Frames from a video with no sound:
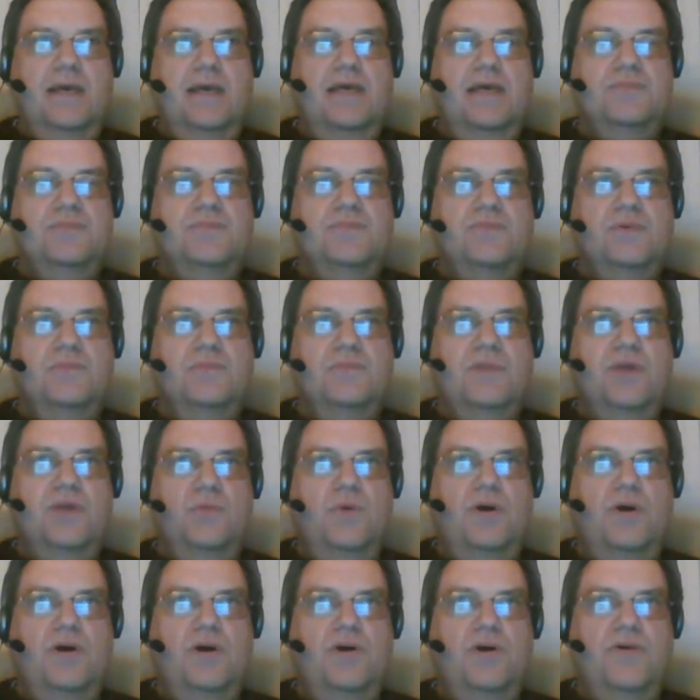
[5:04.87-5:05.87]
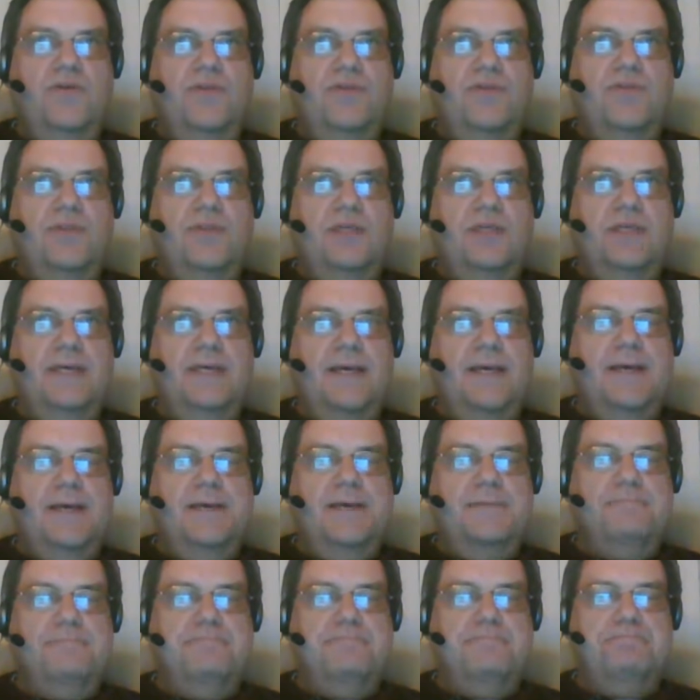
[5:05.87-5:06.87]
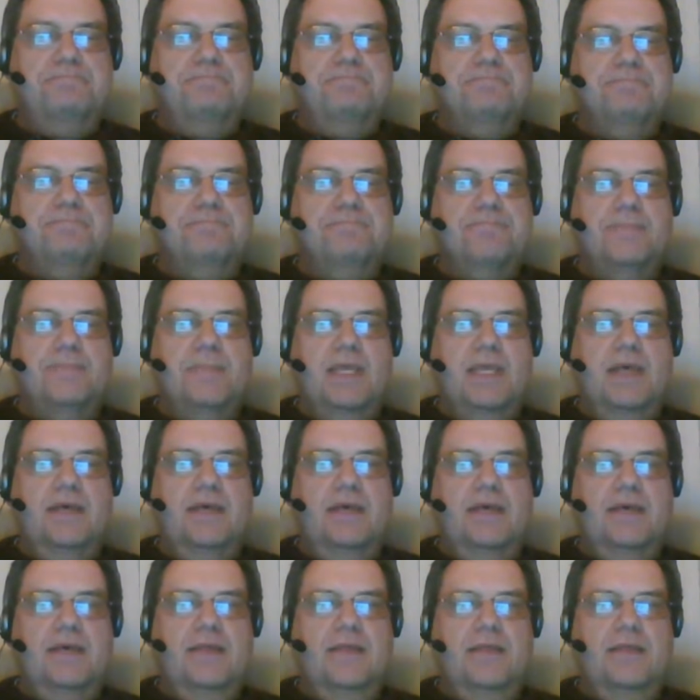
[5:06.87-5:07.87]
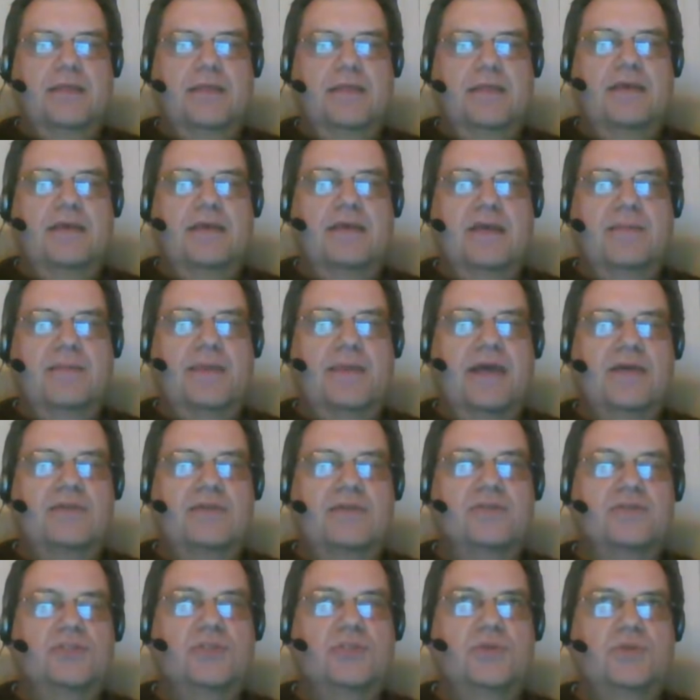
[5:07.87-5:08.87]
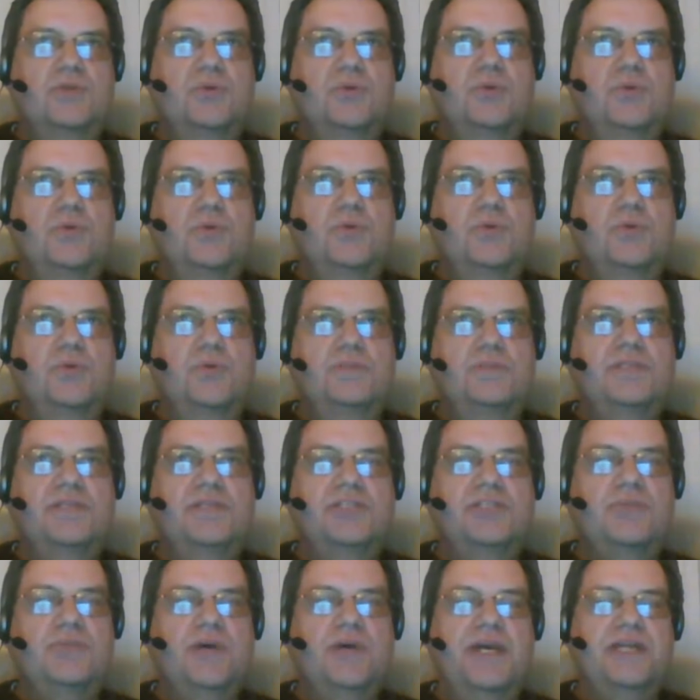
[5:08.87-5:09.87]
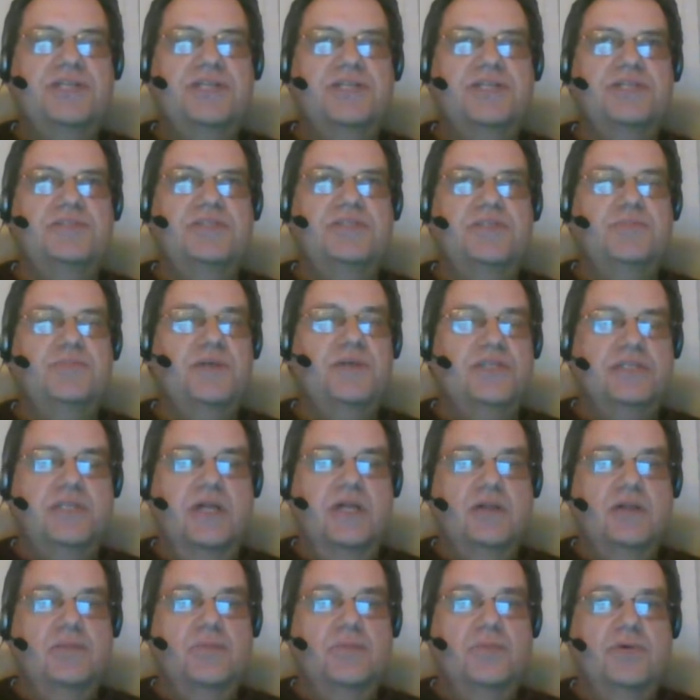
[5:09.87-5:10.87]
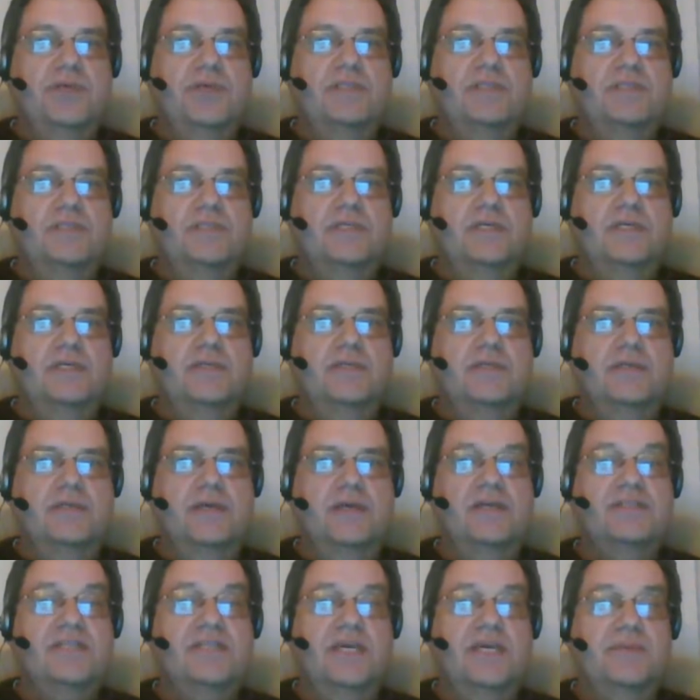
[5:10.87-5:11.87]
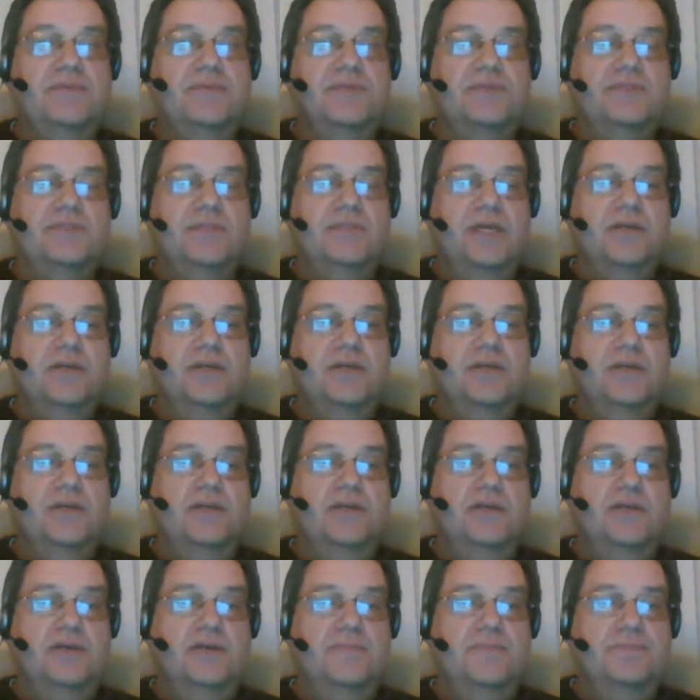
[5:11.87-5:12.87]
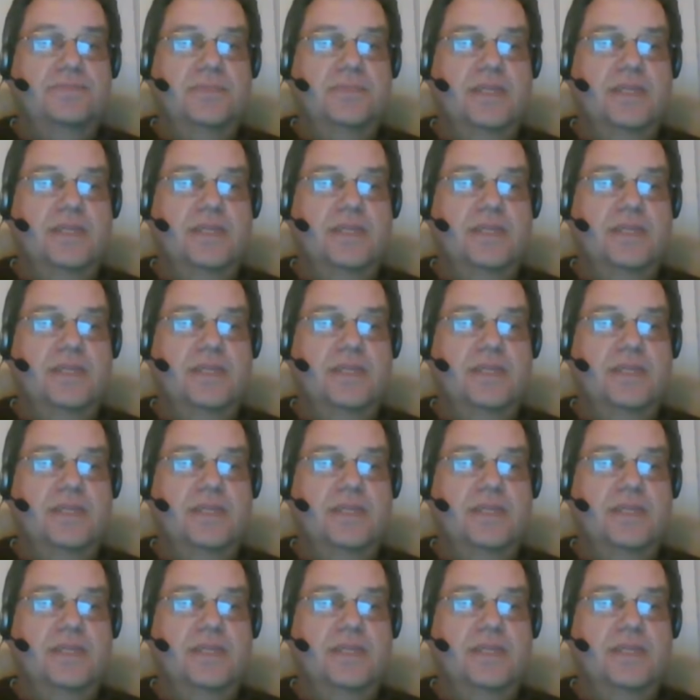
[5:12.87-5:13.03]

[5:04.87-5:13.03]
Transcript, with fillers: It's probably worth um, thinking about the two situations in which null pointer exceptions can occur.